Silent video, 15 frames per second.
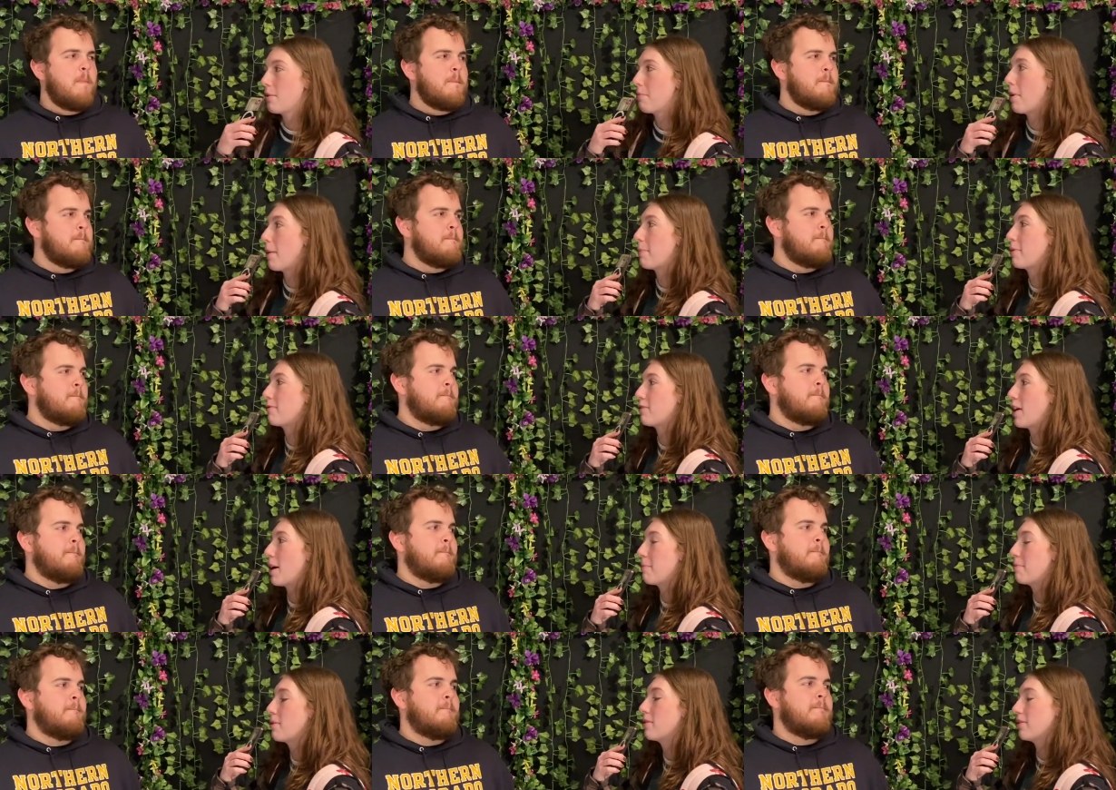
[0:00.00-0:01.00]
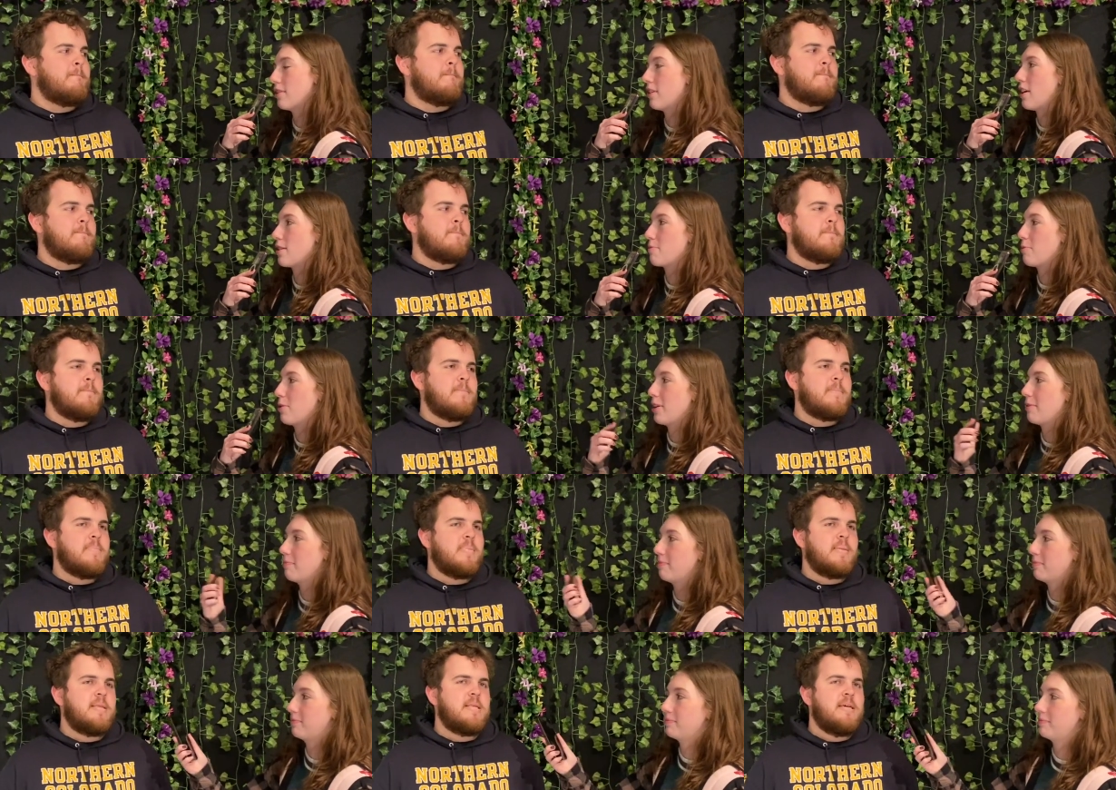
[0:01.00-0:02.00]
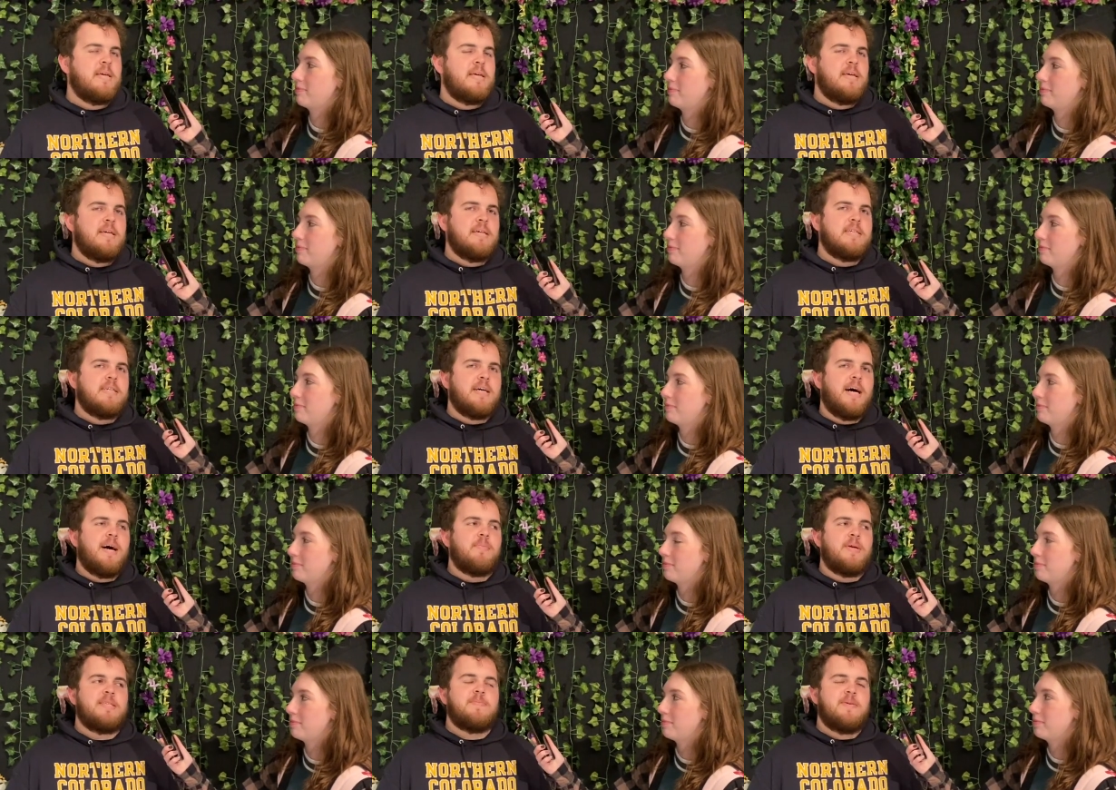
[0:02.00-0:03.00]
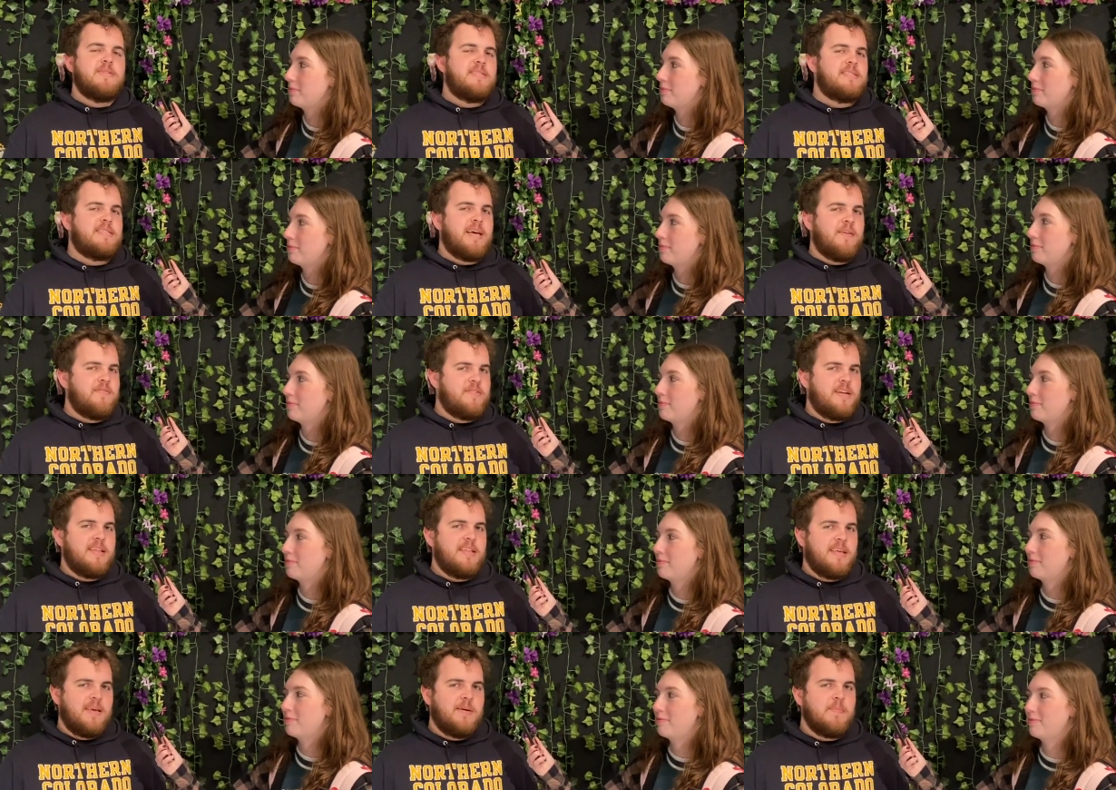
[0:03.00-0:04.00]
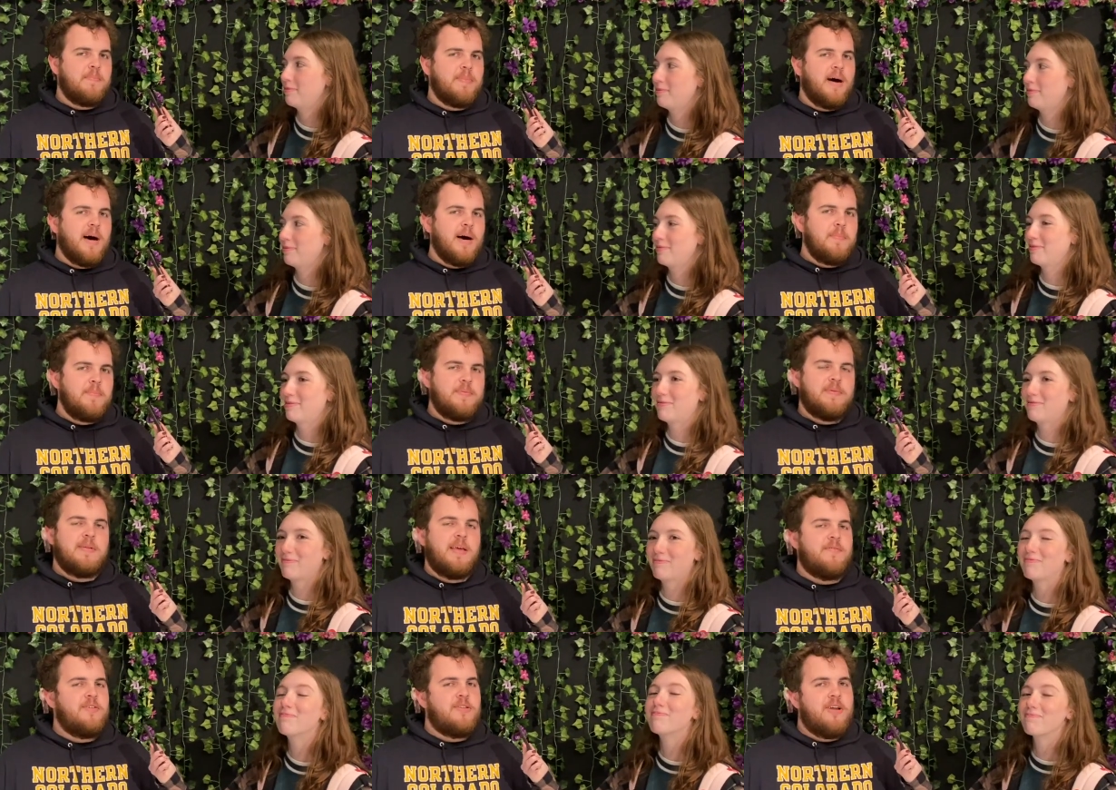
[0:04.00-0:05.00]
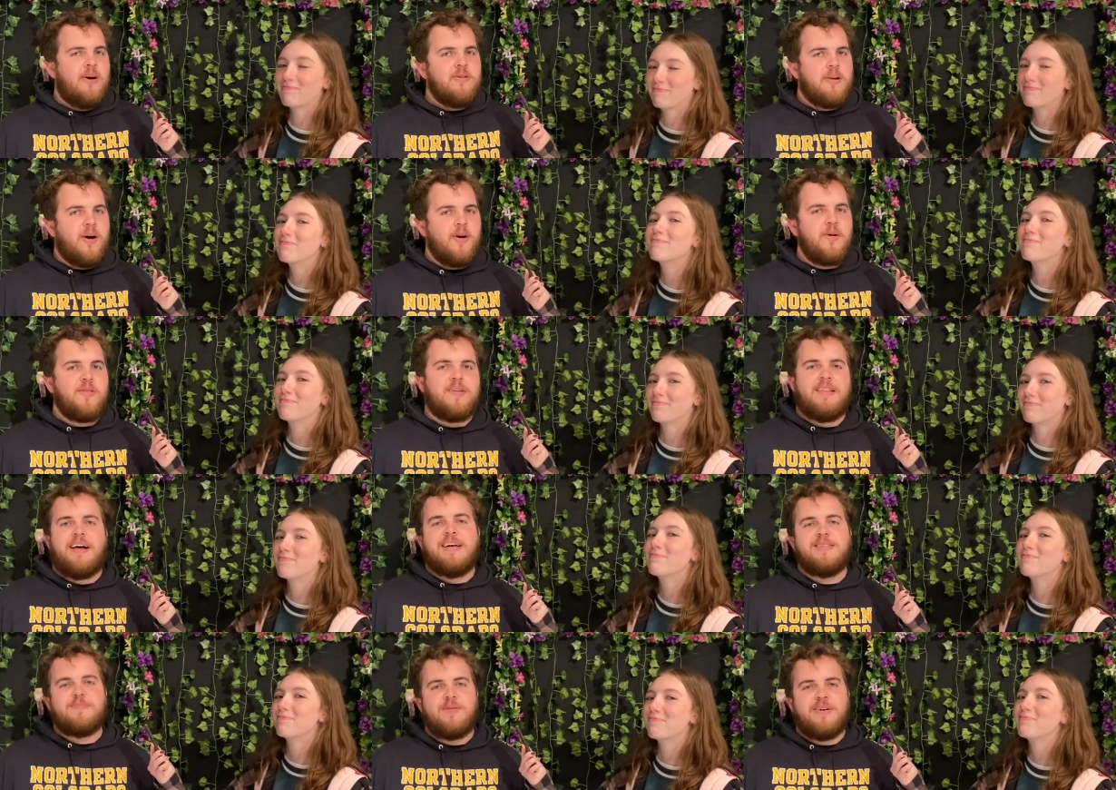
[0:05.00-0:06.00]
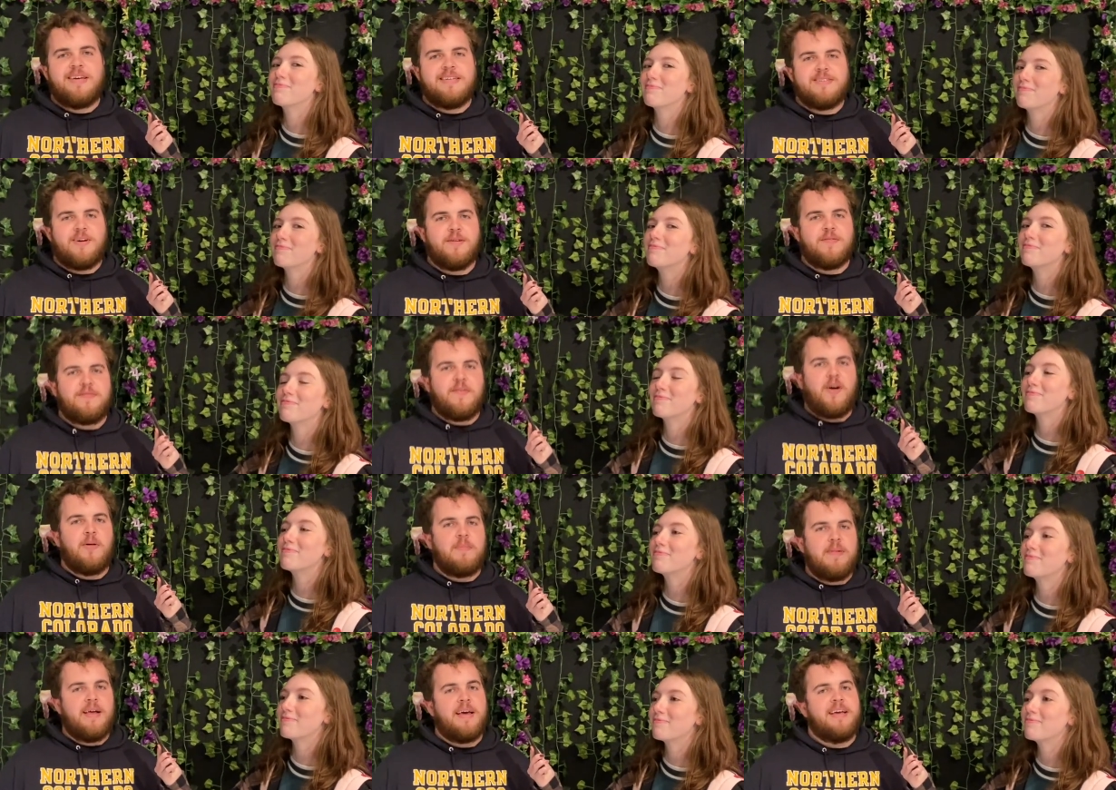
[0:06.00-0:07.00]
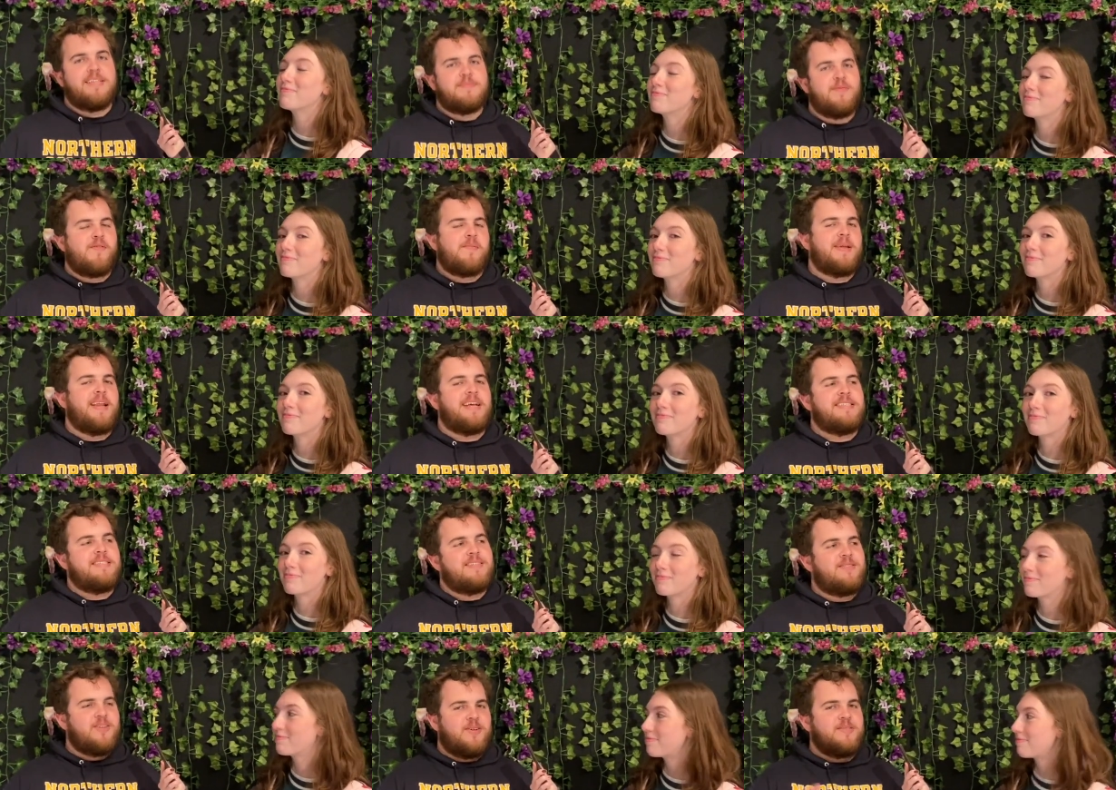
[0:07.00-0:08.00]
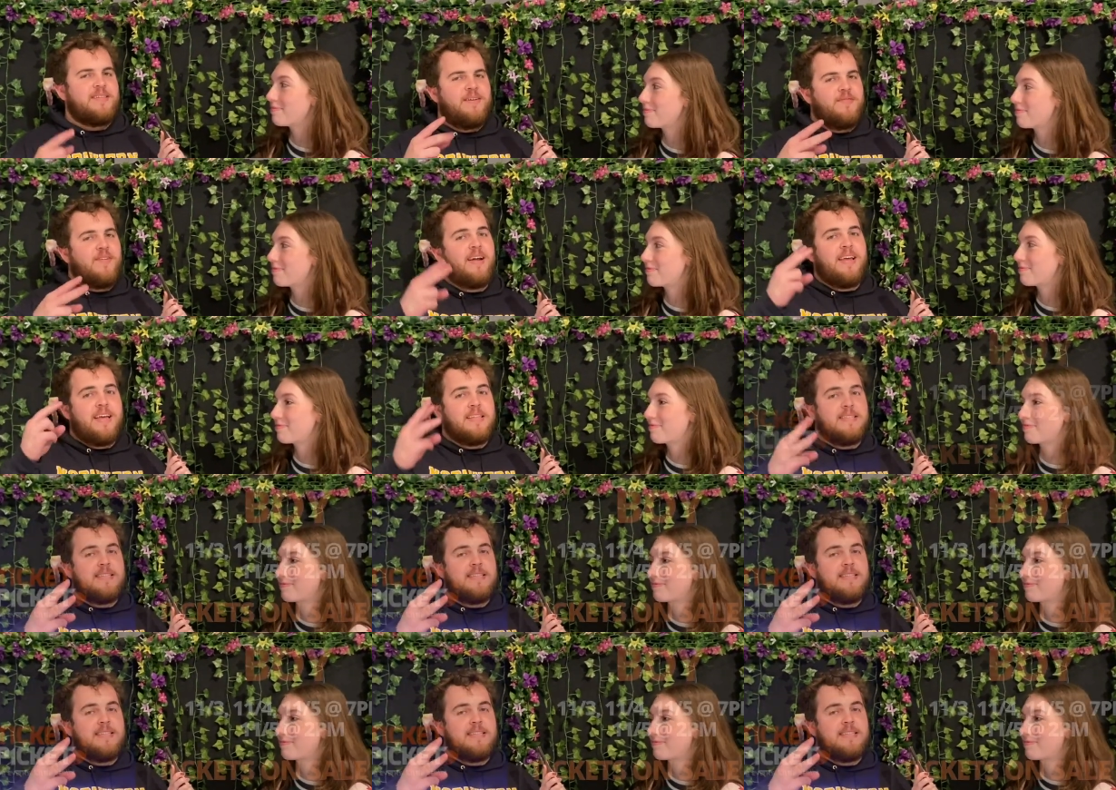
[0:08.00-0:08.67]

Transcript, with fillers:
Speaker 1: Bopper Flop, The Lost Boy. Um, it's most definitely a bop. If you don't know, The Lost Boy is our fall play. It's performing next Thursday, Friday, and